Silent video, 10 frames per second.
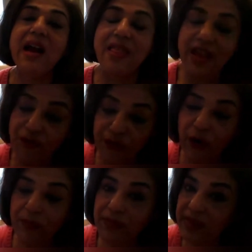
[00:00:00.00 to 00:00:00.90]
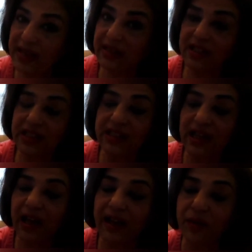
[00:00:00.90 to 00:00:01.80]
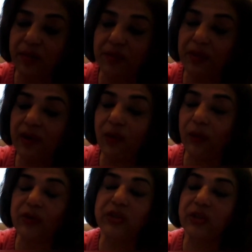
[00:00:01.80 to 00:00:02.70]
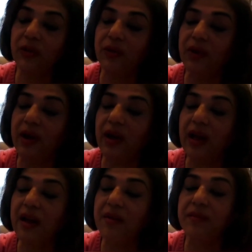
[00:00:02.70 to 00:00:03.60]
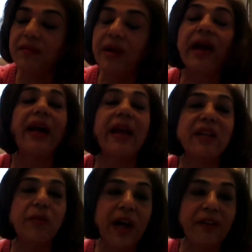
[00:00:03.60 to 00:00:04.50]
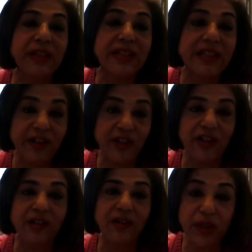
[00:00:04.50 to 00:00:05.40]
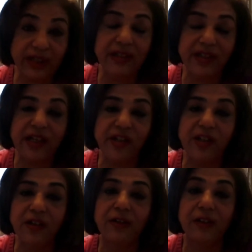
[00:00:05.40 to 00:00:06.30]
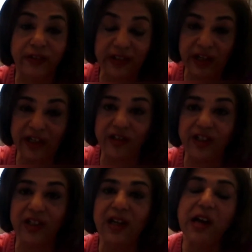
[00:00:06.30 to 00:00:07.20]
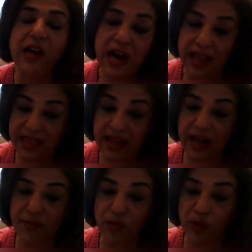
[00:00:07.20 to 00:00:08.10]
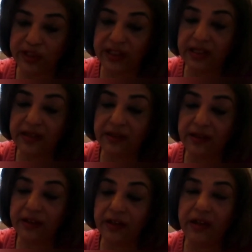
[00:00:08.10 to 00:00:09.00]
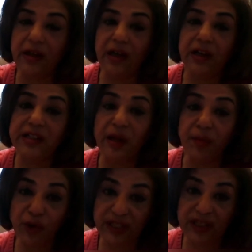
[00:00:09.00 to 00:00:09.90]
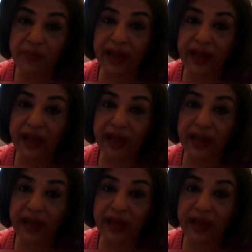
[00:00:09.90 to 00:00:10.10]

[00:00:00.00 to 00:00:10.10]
And then from this, I also, I had a private session, personal session with Veejayji, and then I bought the Samruthi